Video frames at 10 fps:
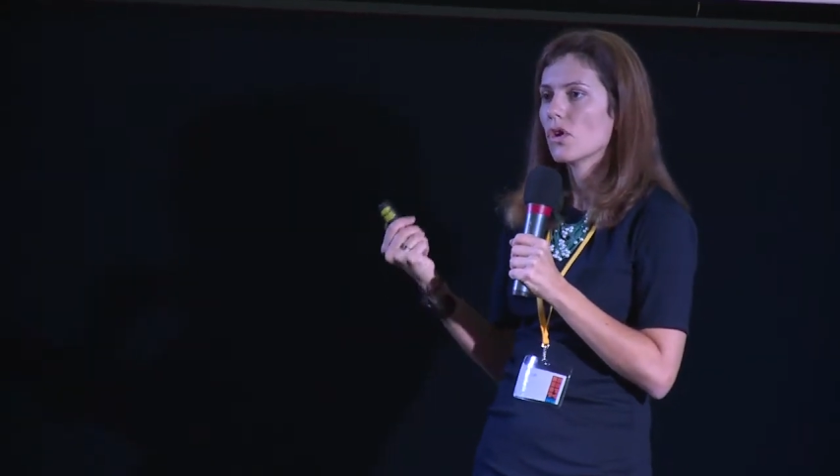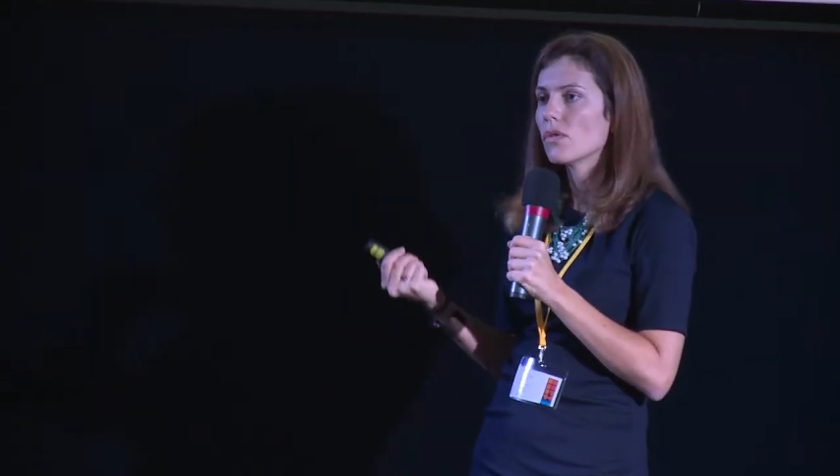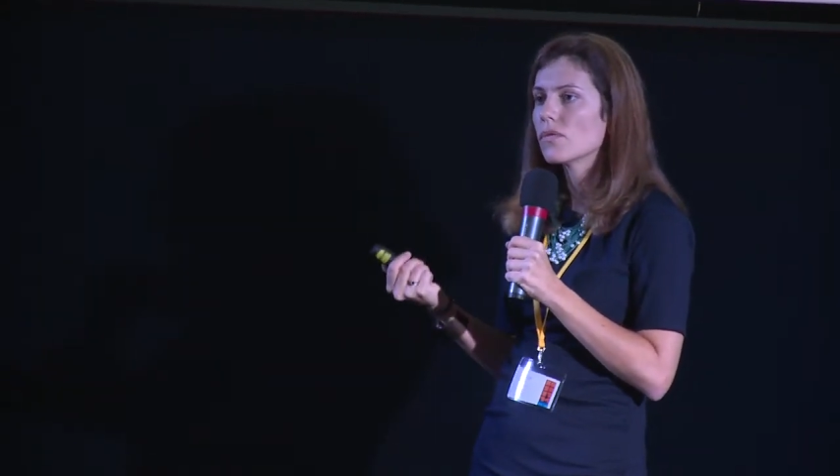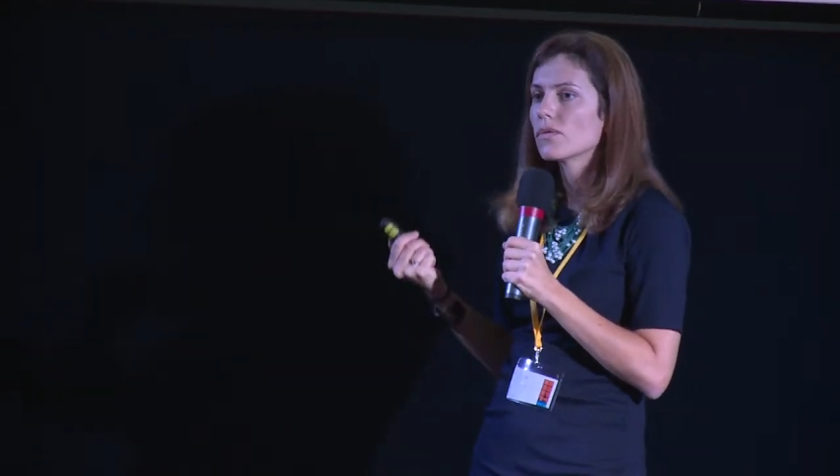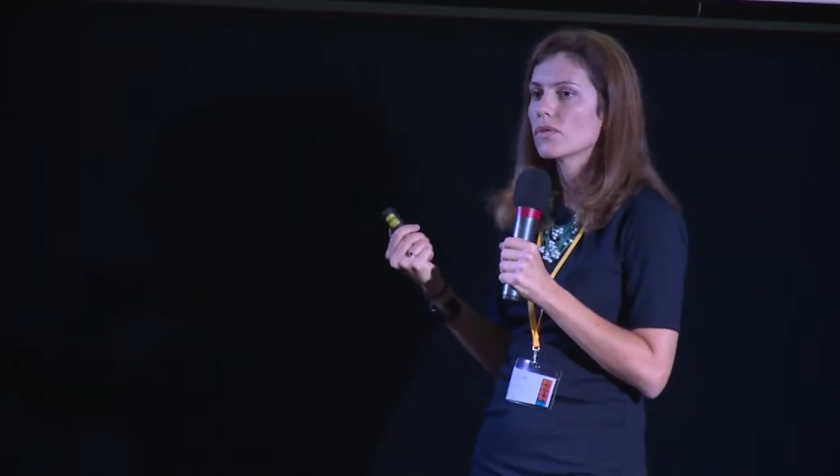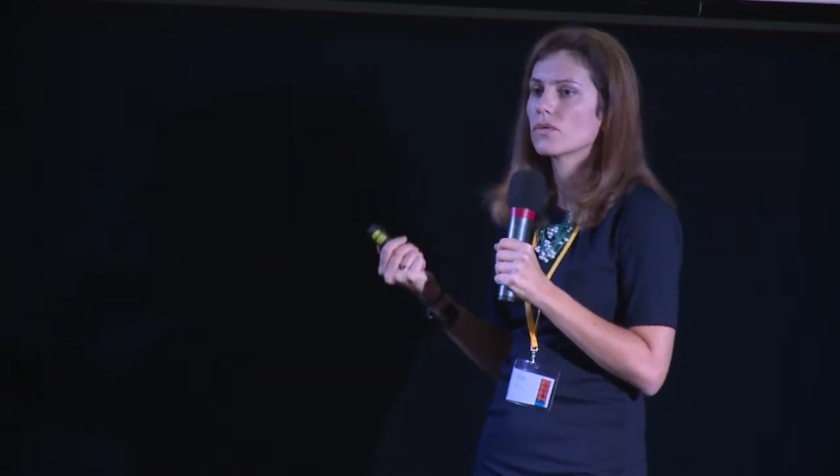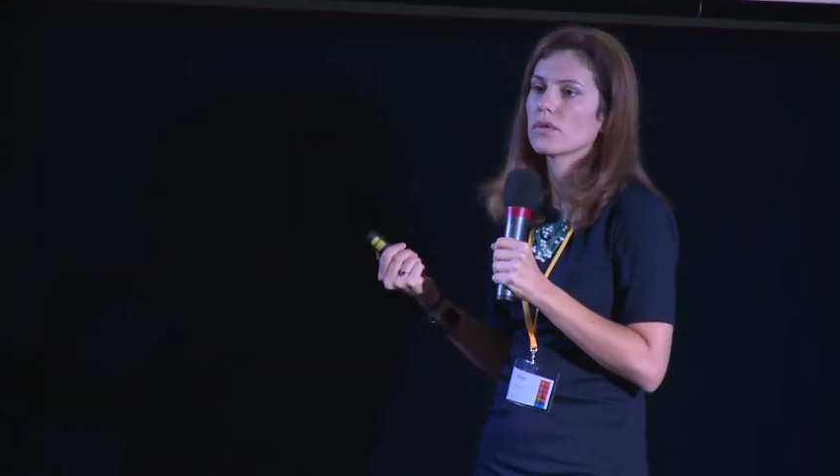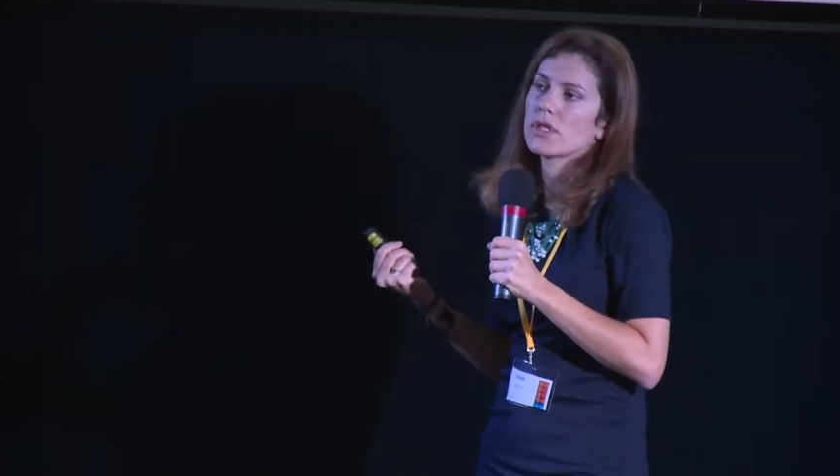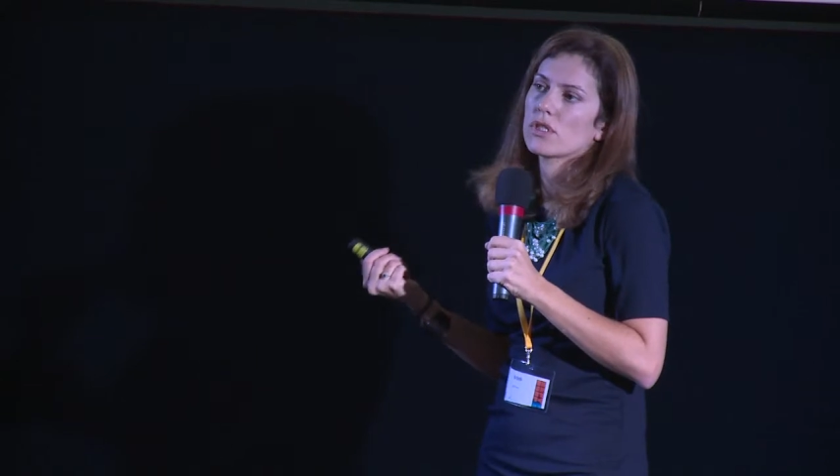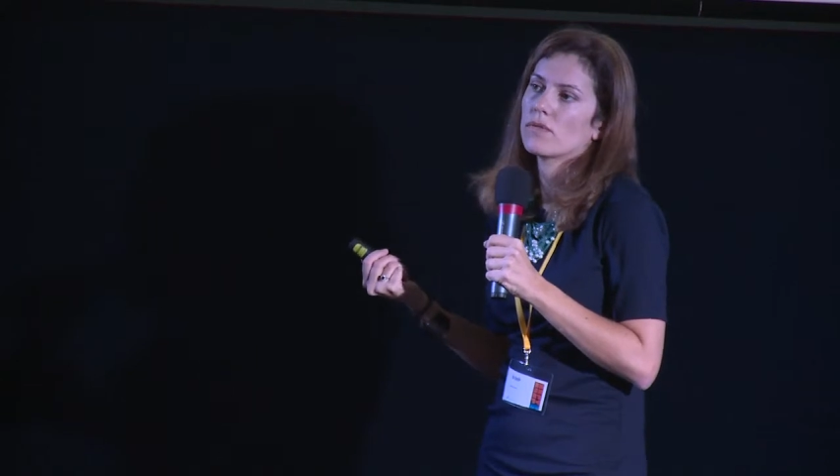of the
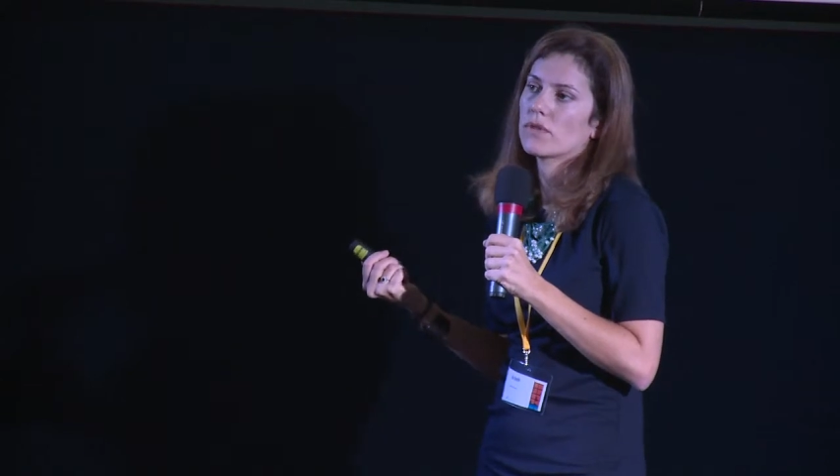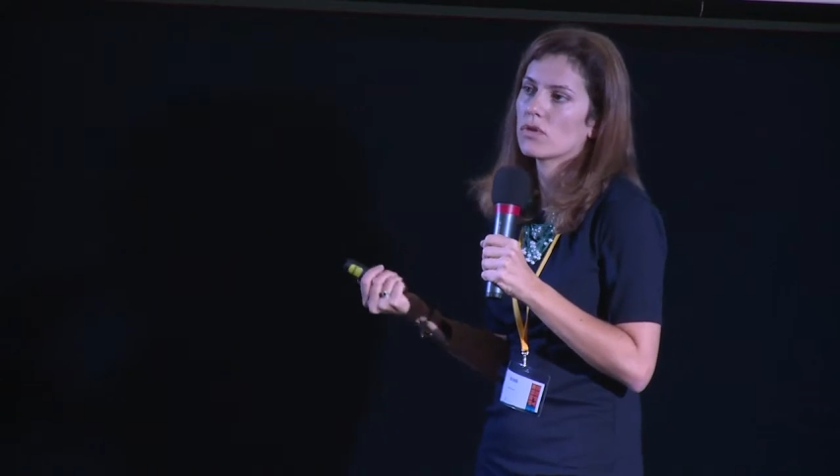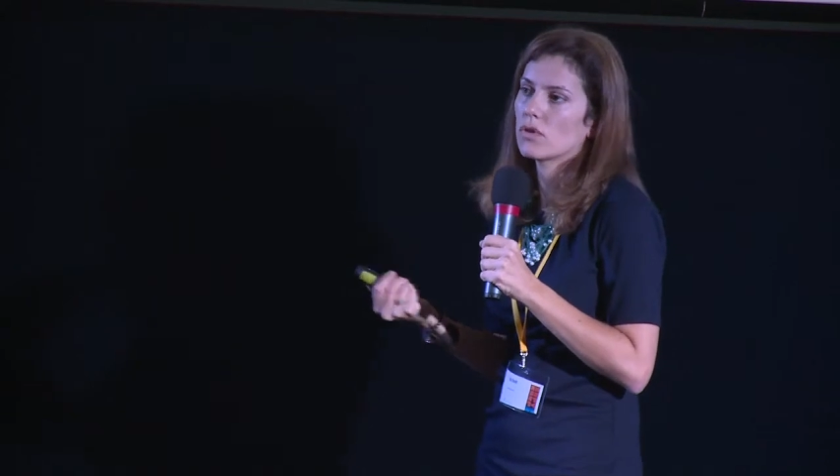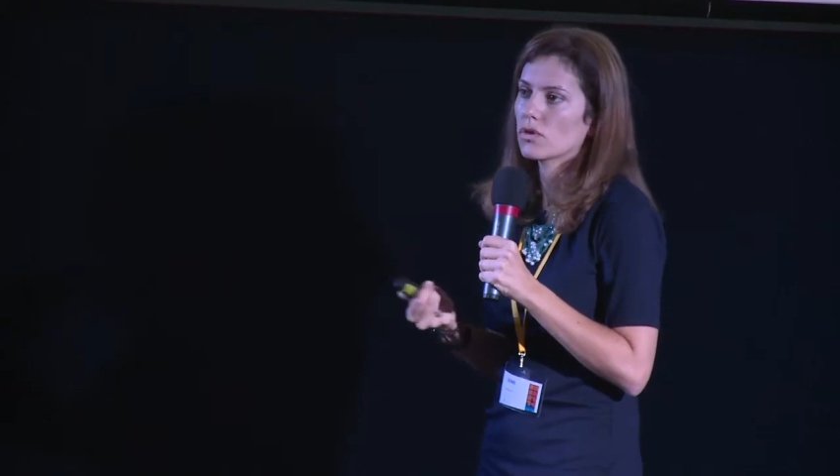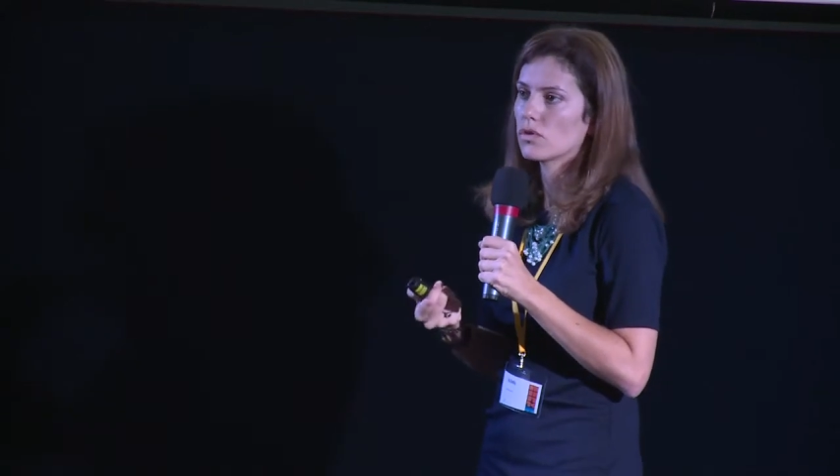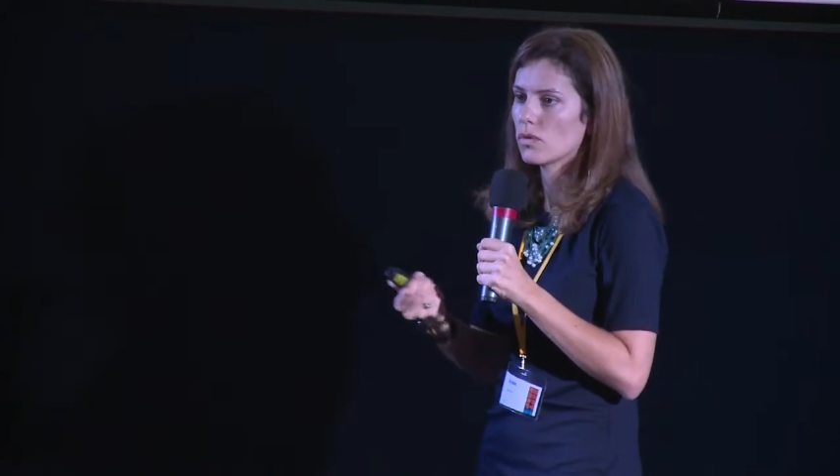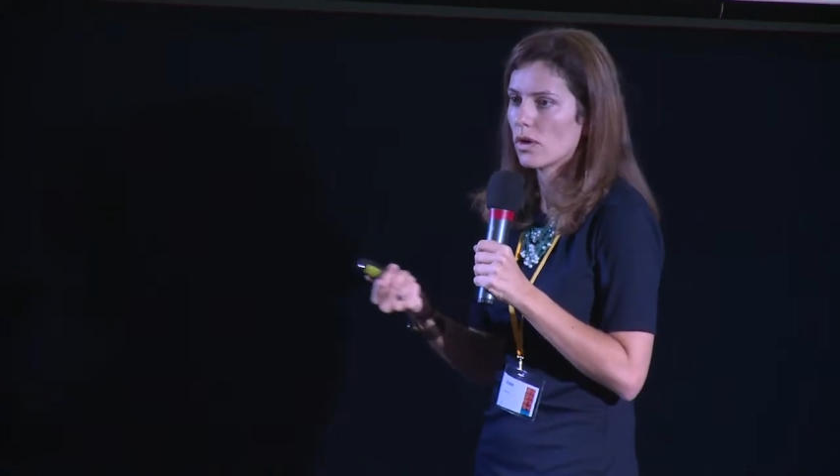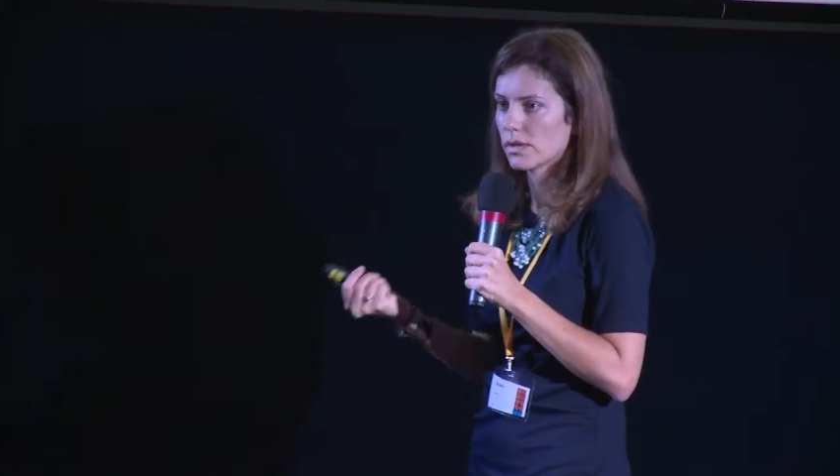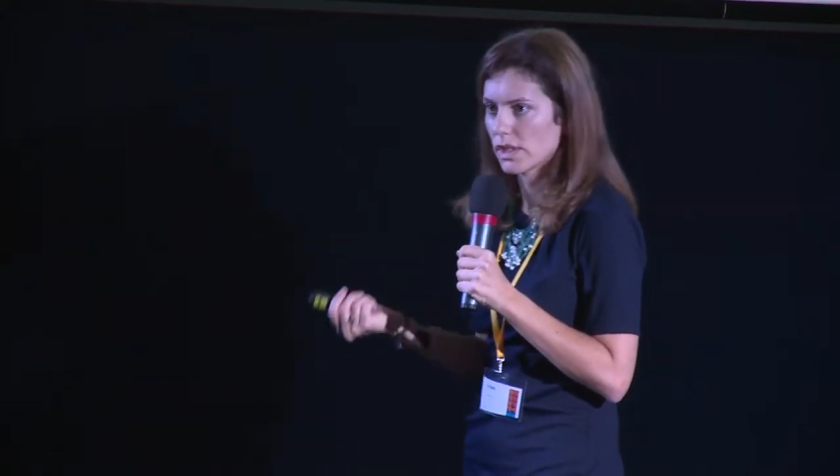rulings of the court to all